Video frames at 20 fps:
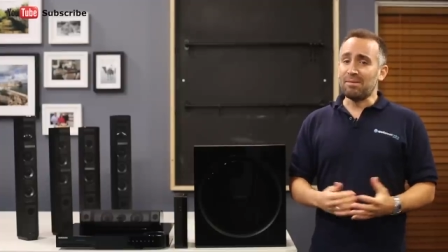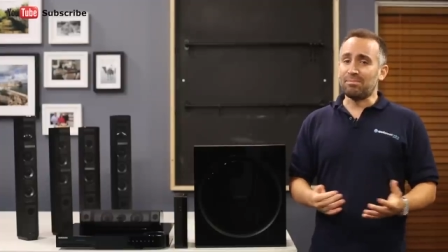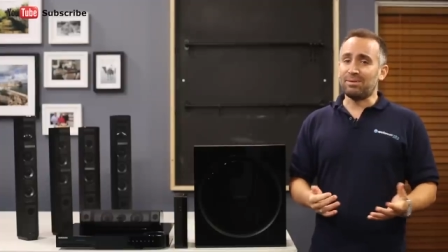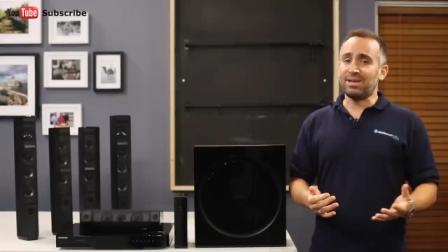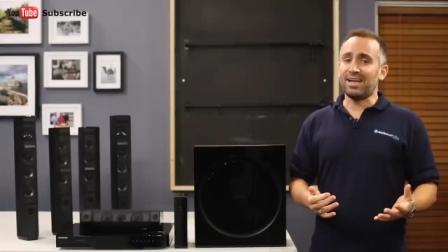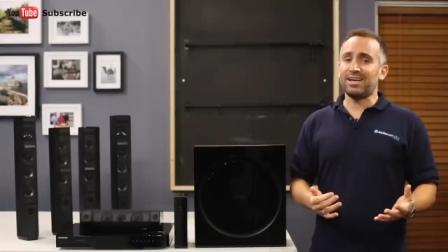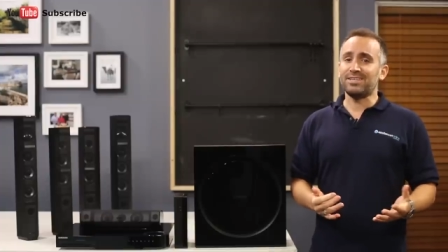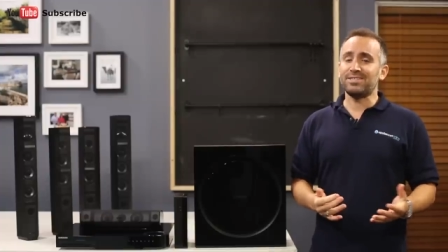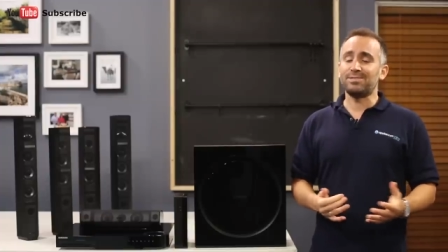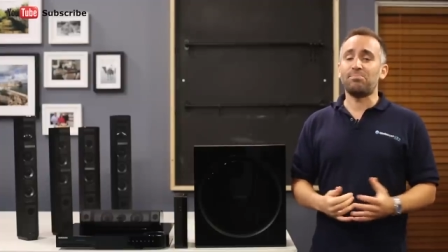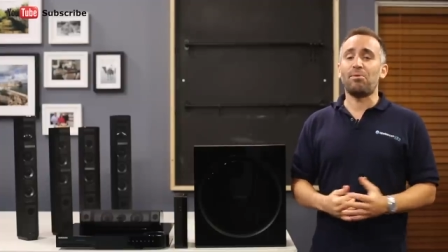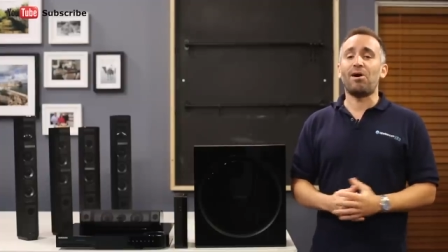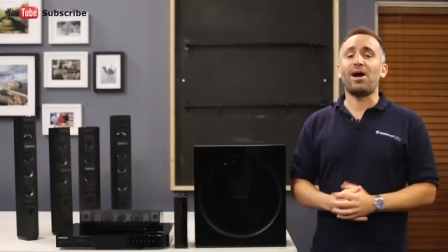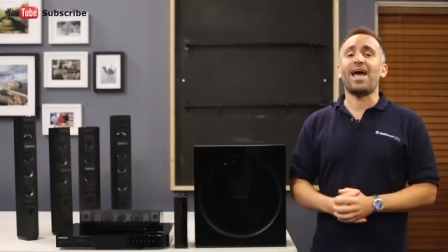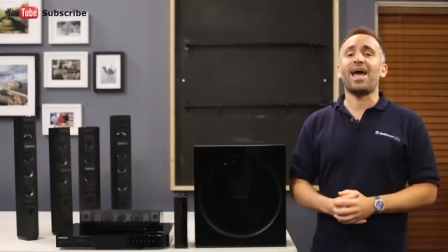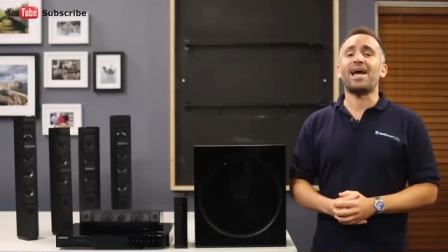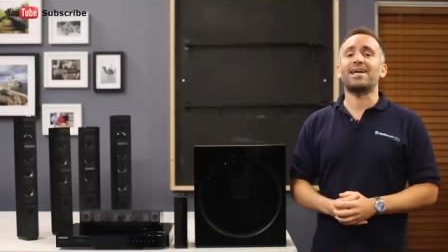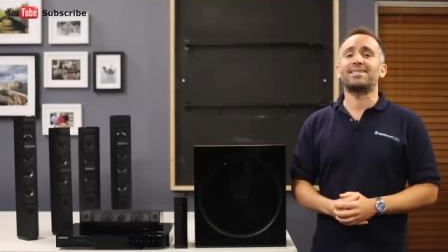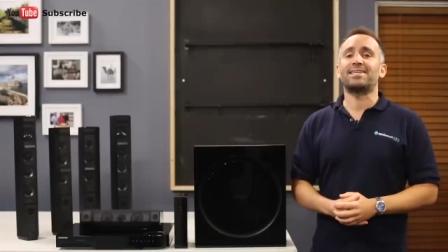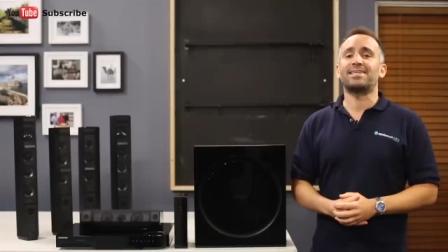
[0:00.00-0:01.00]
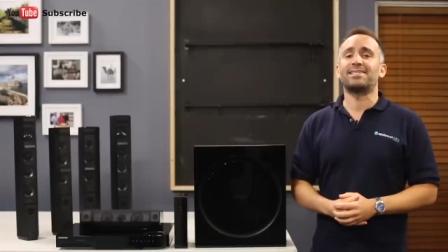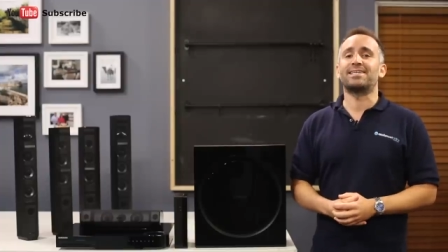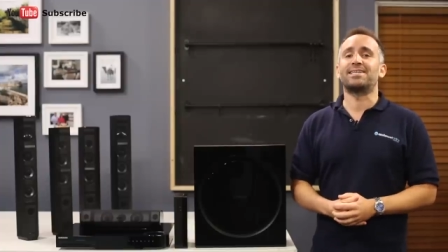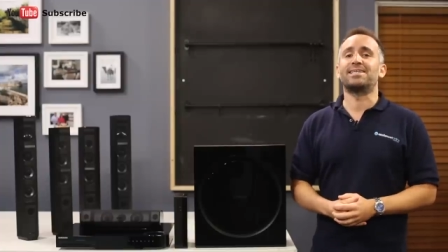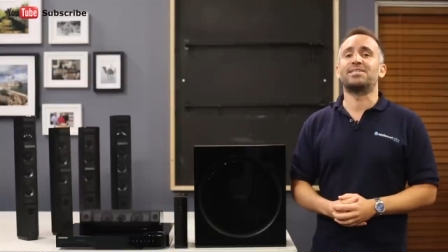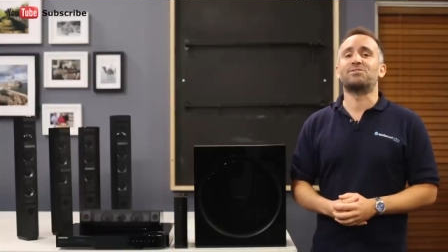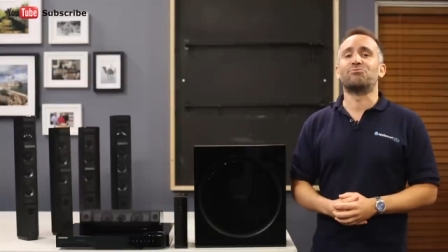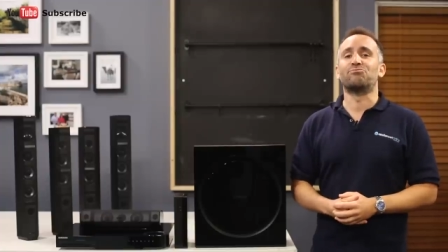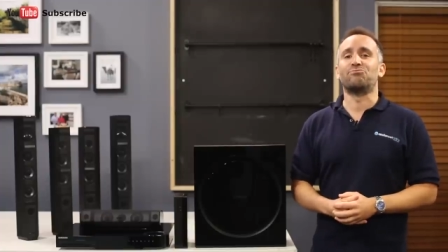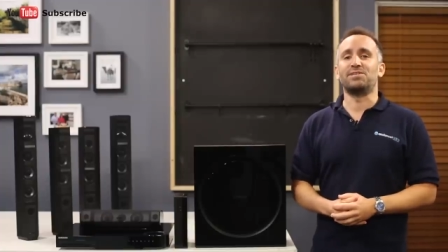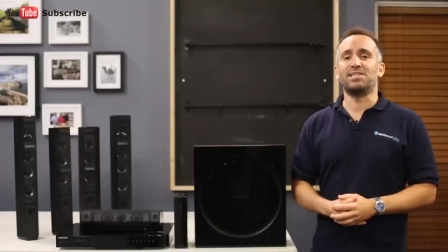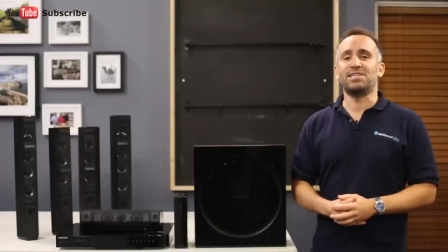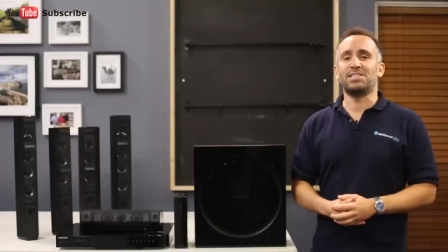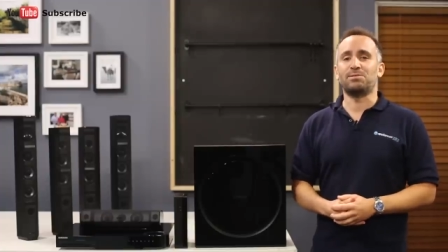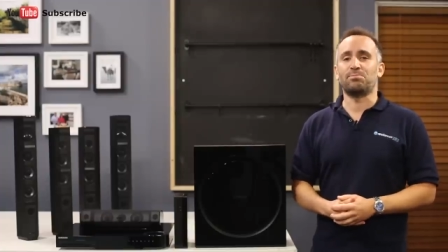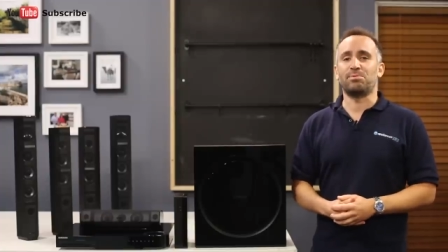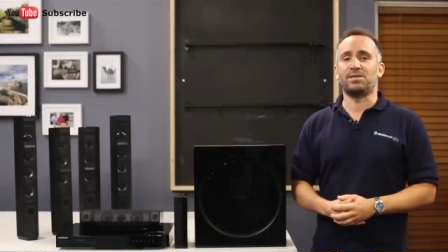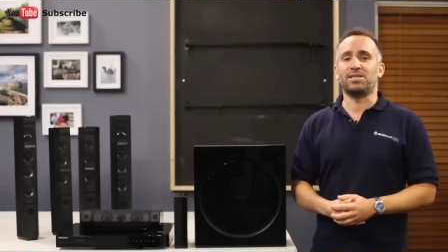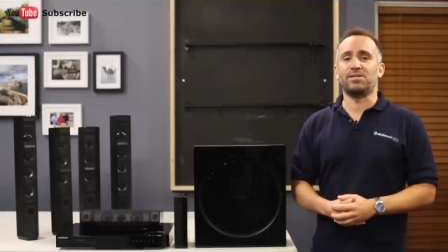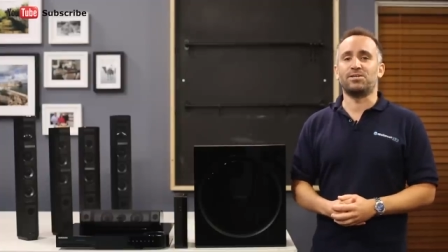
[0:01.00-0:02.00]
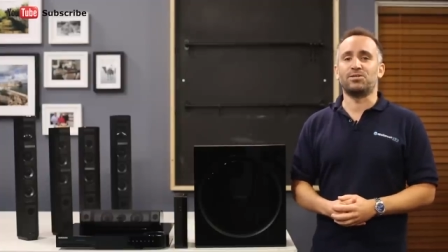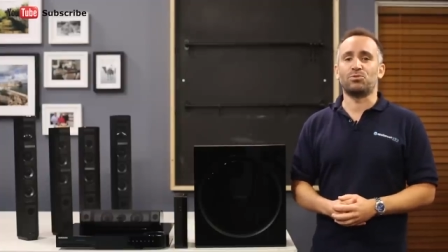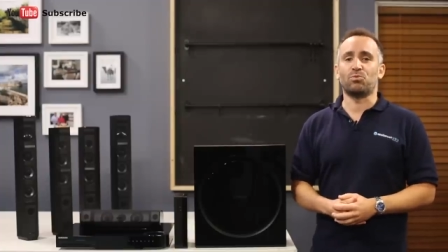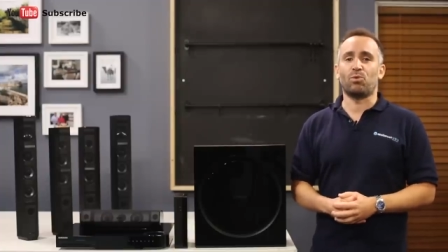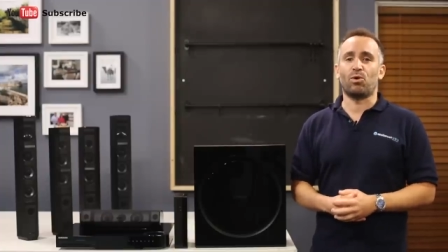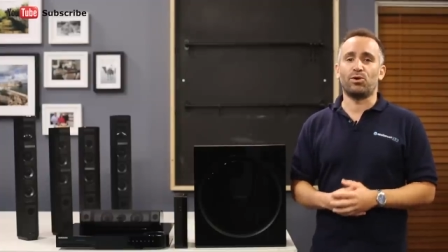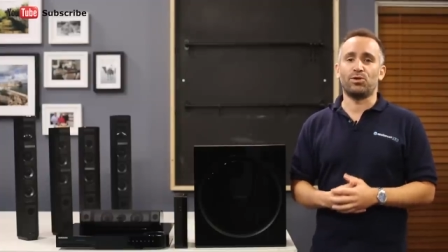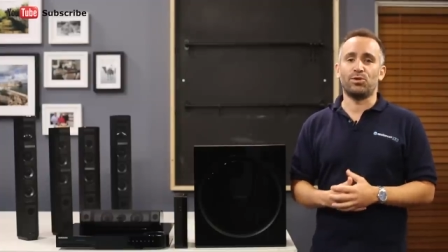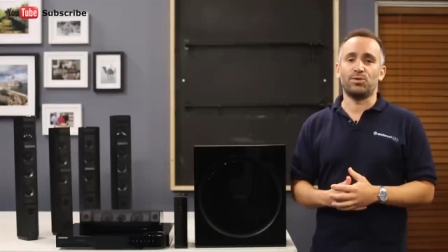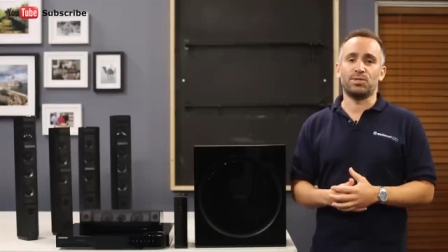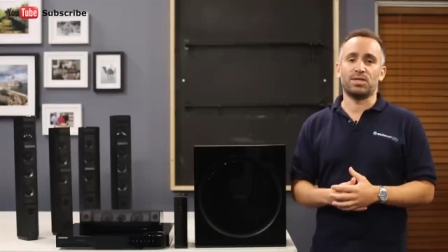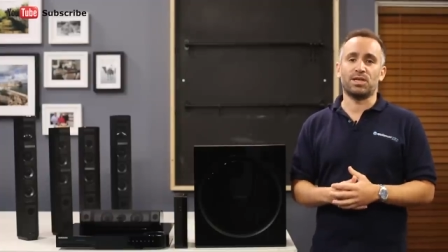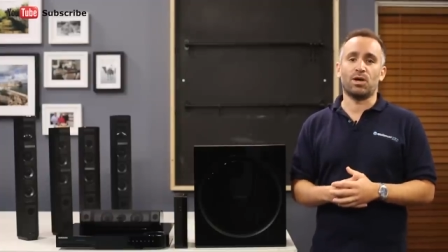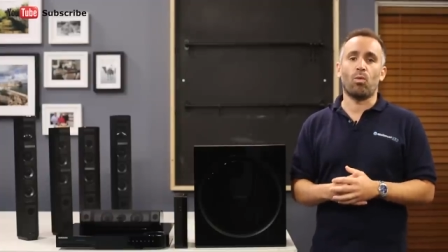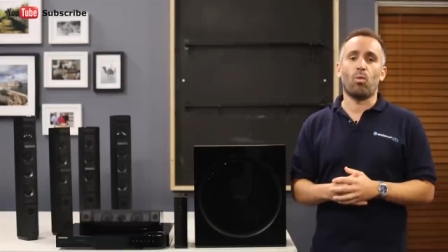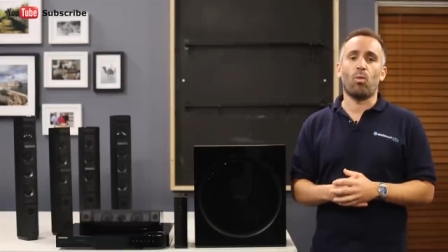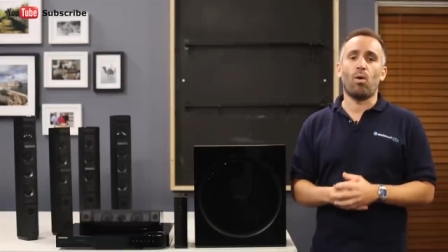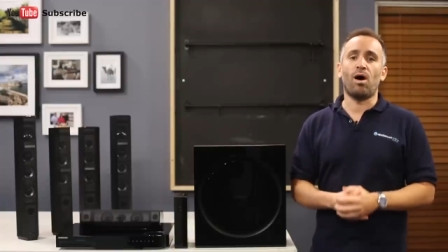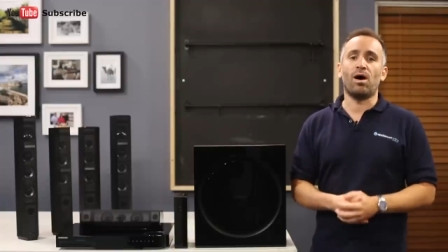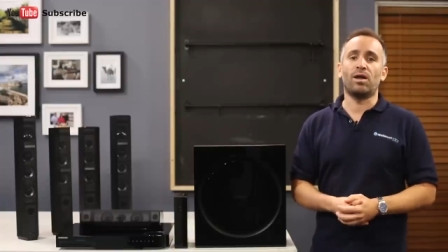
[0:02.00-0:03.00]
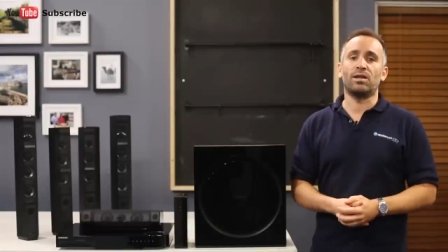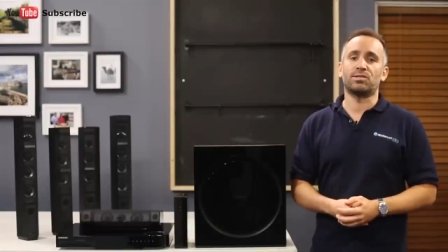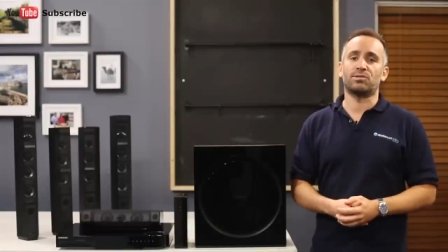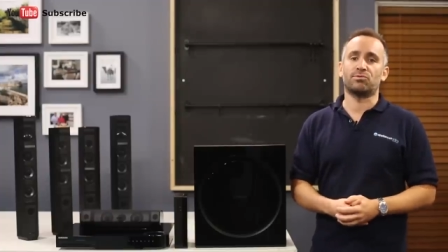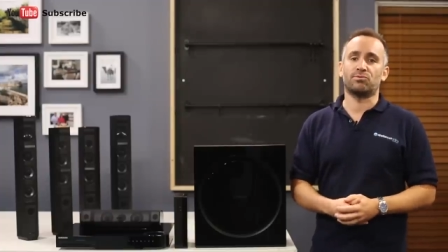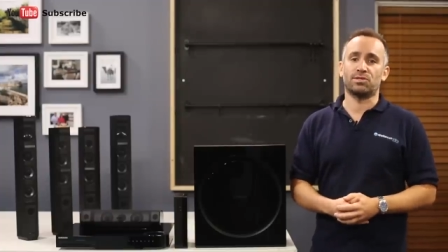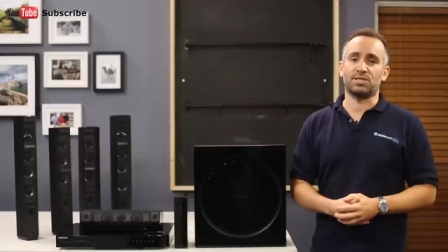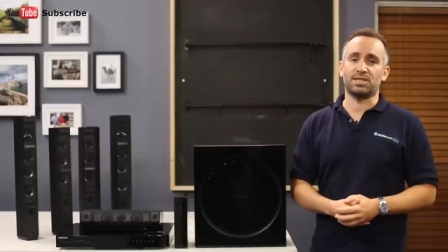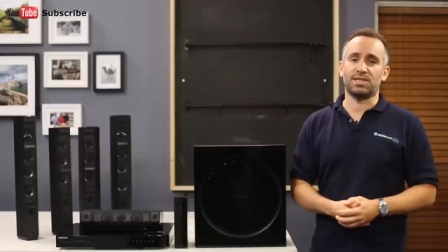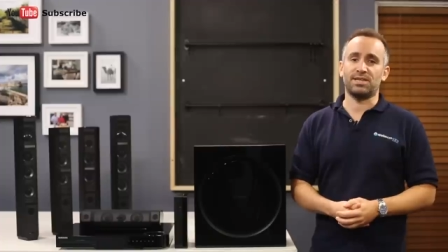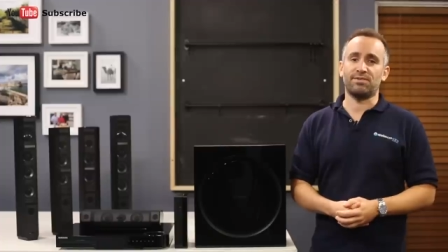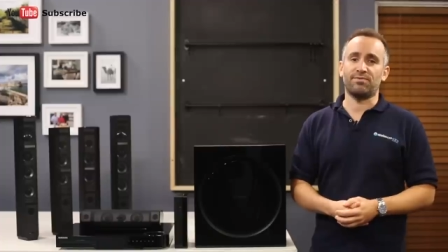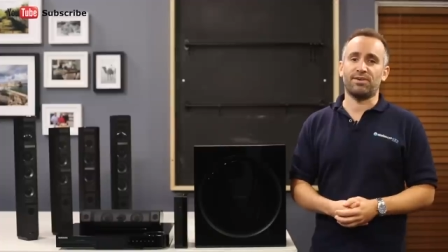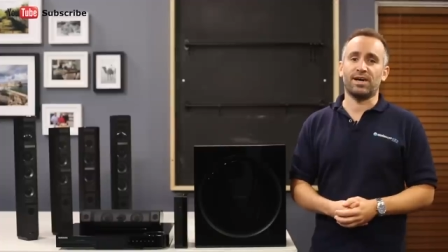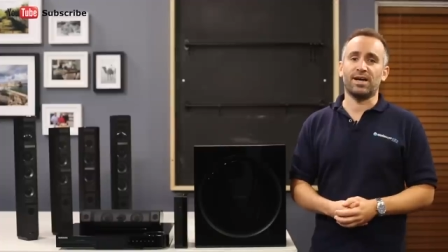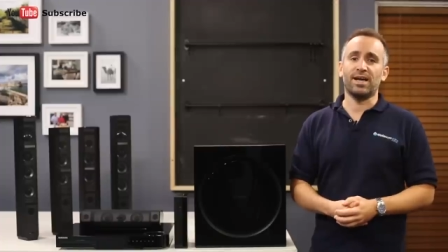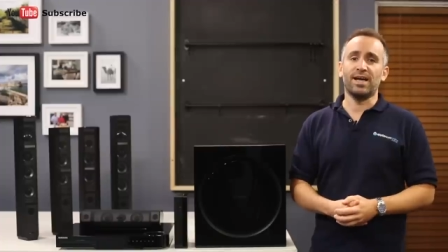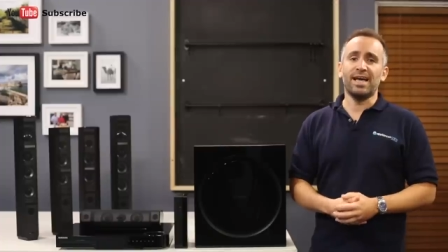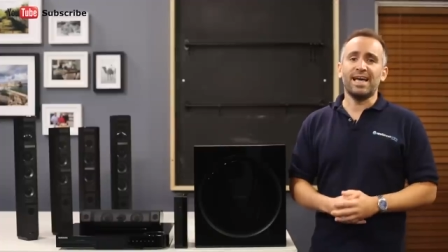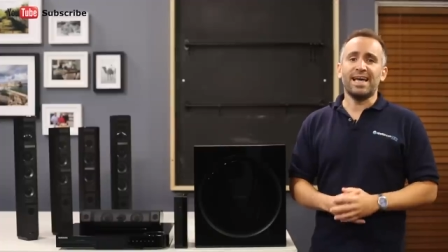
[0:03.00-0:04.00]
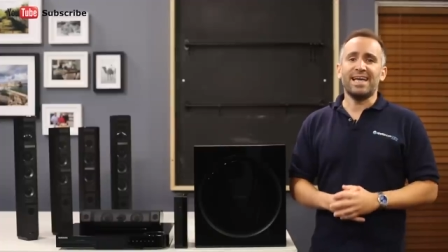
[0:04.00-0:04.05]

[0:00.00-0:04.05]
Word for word: Plus, by accessing its rear speakers while using a wireless receiver,